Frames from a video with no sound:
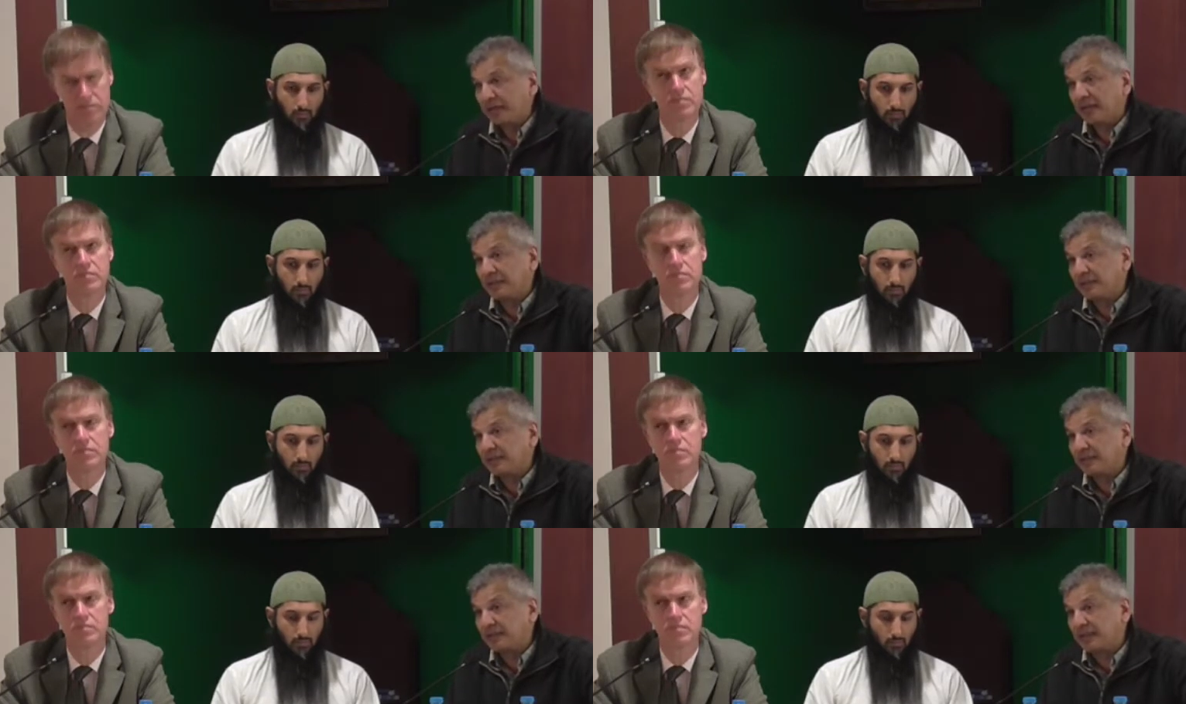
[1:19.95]

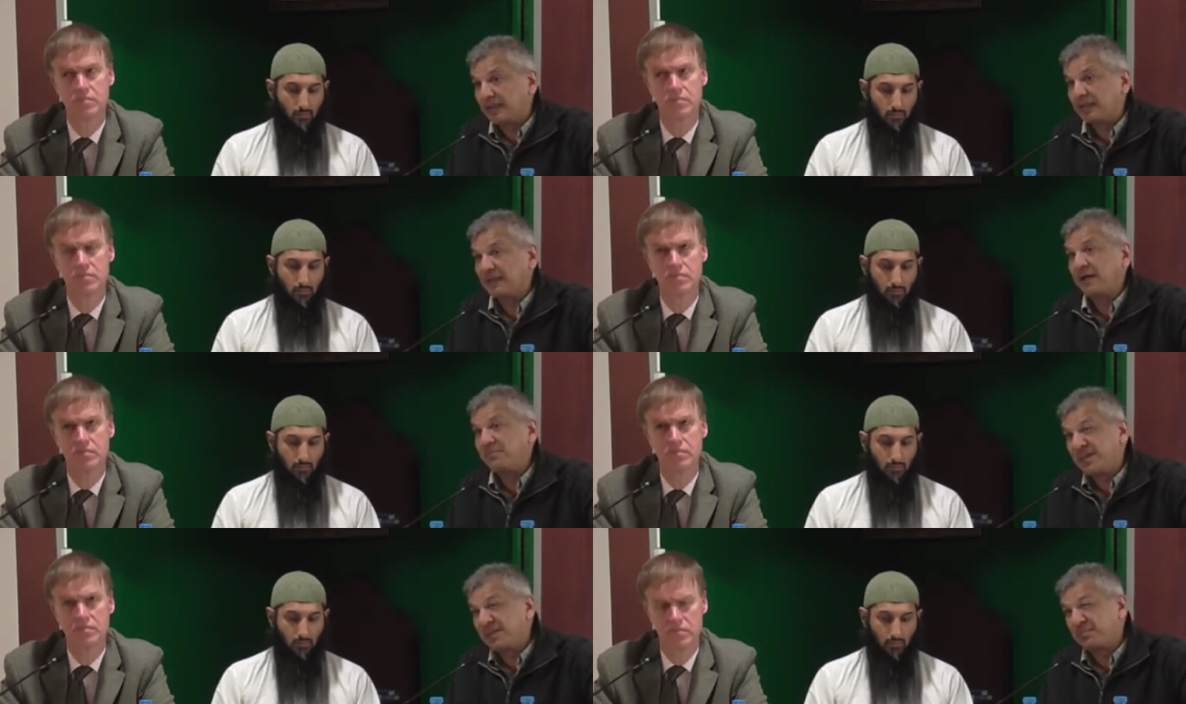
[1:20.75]
Speaker 1: that
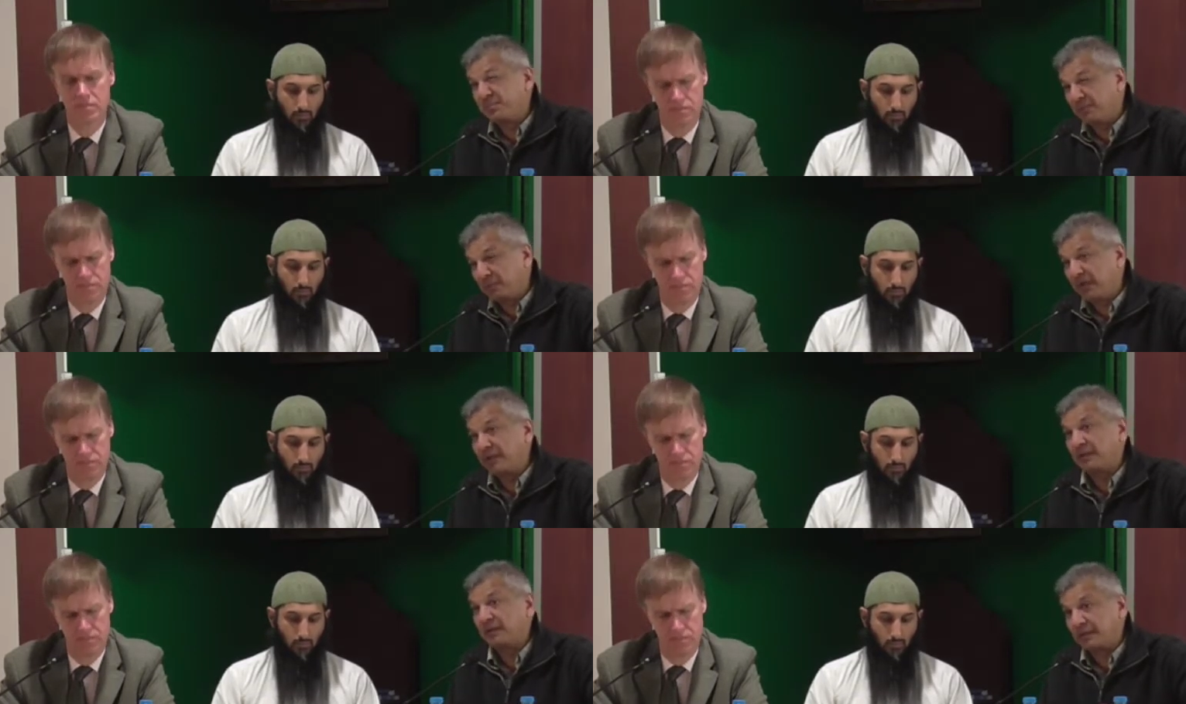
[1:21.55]
are made
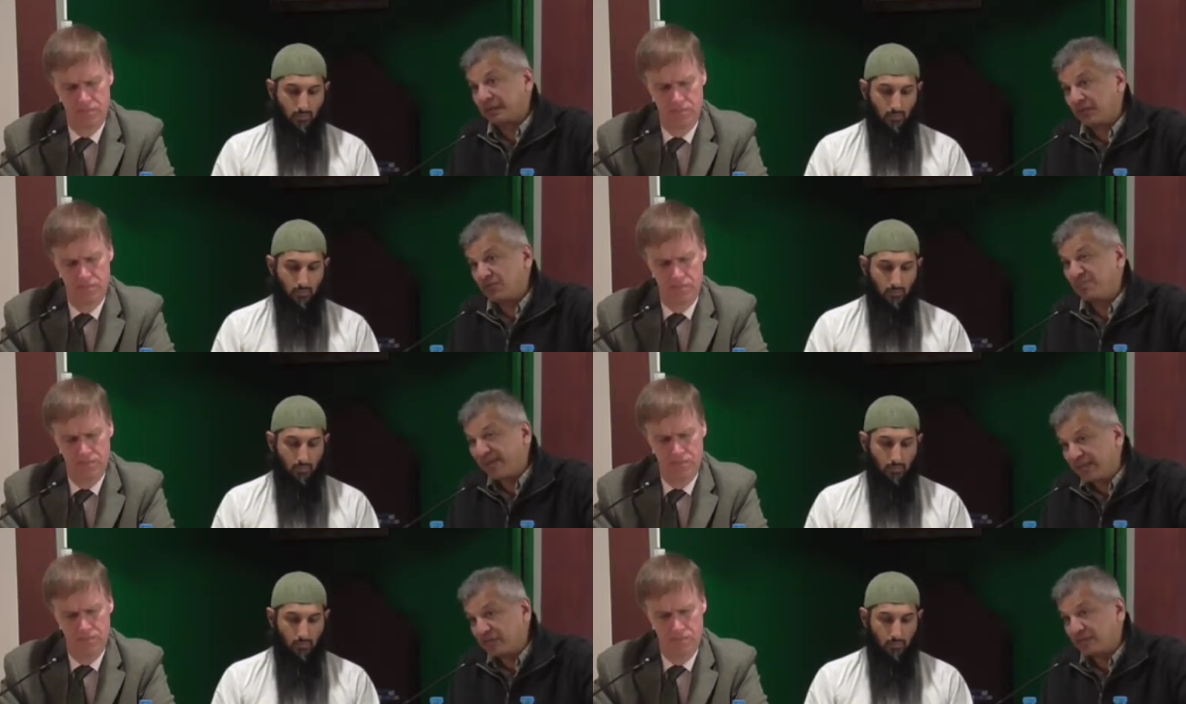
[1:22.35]
by
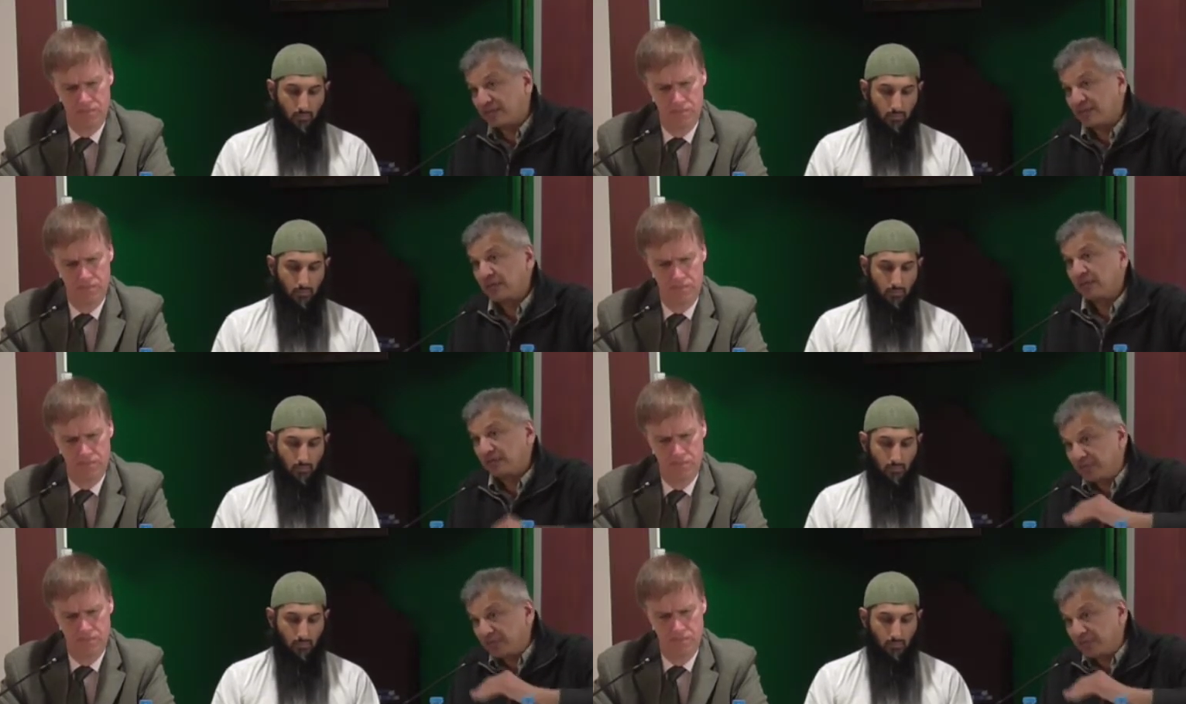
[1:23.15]
council managers,